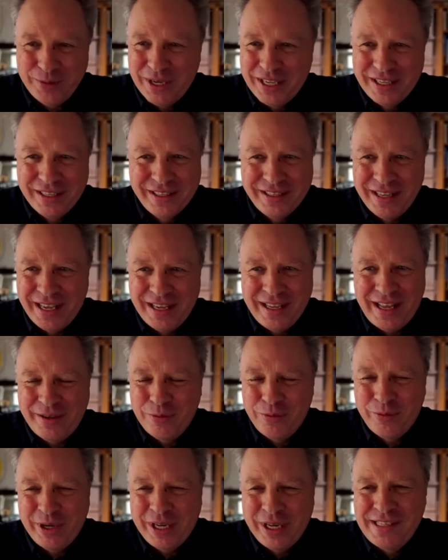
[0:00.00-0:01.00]
Well,
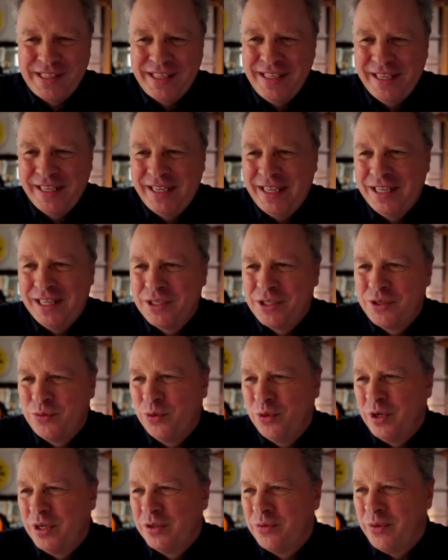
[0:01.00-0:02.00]
when I see the
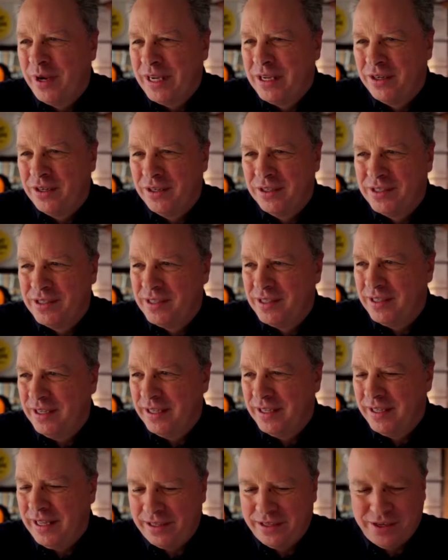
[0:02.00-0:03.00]
Guinness World Records
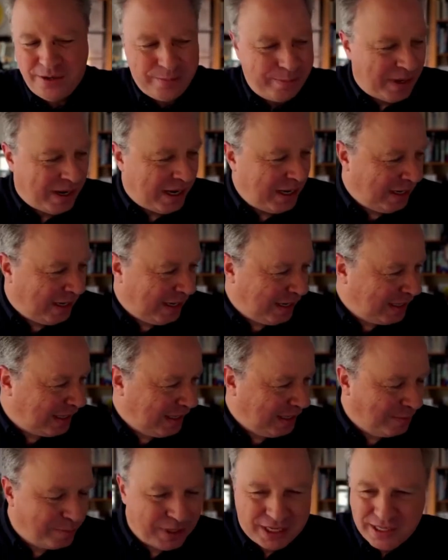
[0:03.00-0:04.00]
that come by
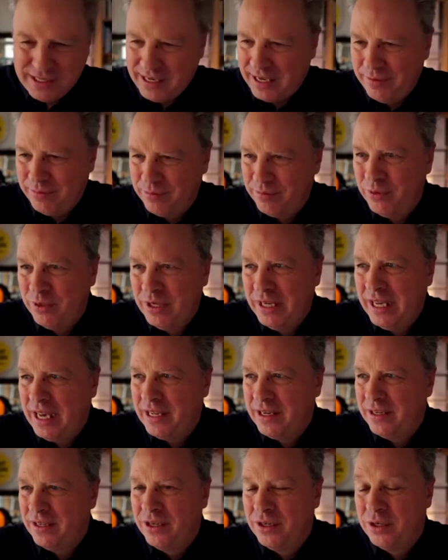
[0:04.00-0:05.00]
lately, because I really
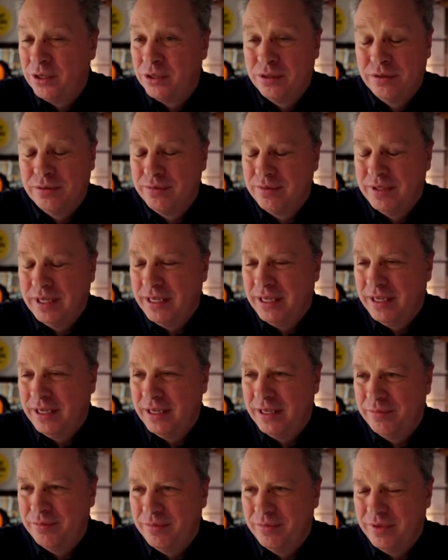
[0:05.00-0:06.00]
had no
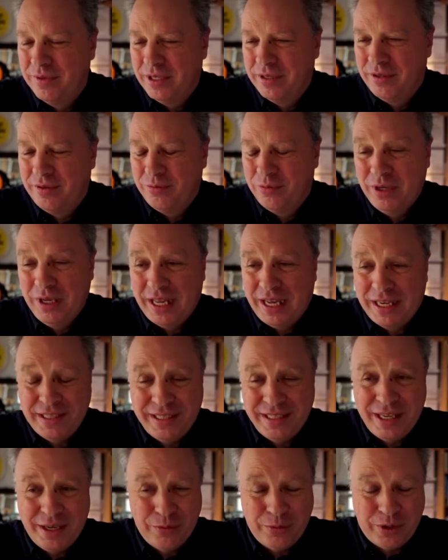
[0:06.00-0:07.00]
real
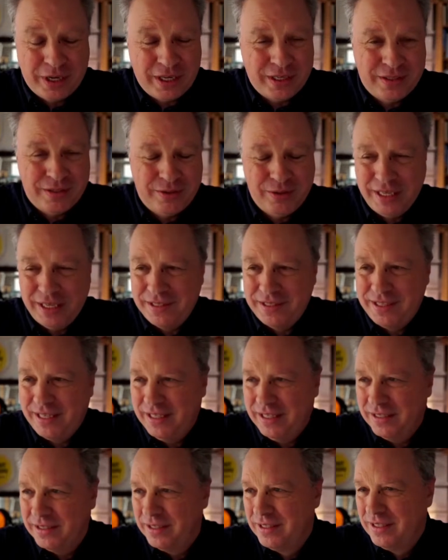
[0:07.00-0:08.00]
idea what it
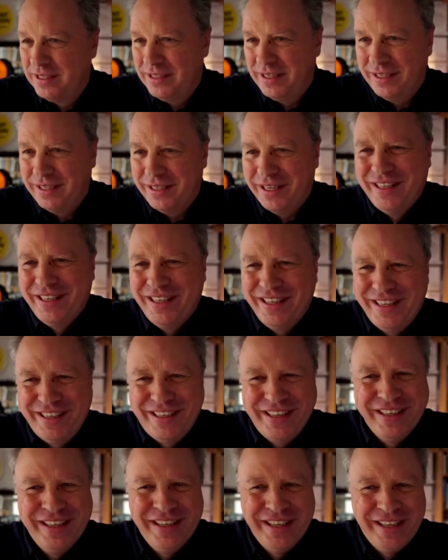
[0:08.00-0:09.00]
entailed,
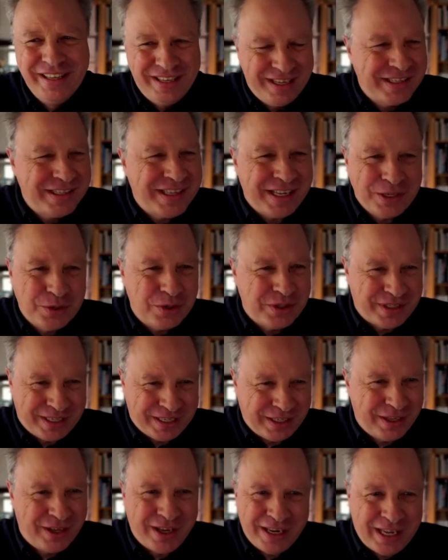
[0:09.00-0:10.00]
it's
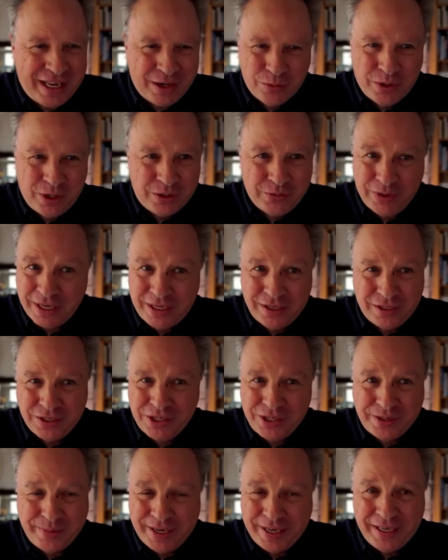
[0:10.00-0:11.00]
interesting. You can get a world record
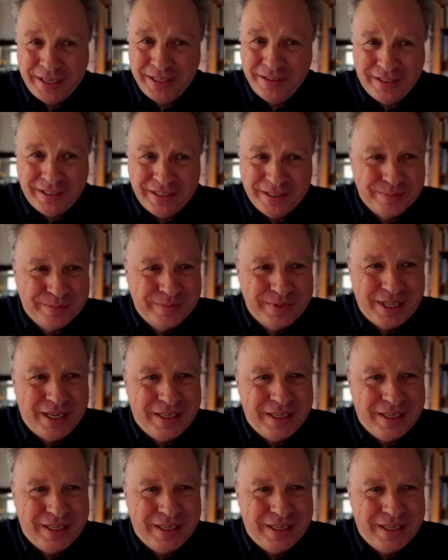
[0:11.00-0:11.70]
in just about anything.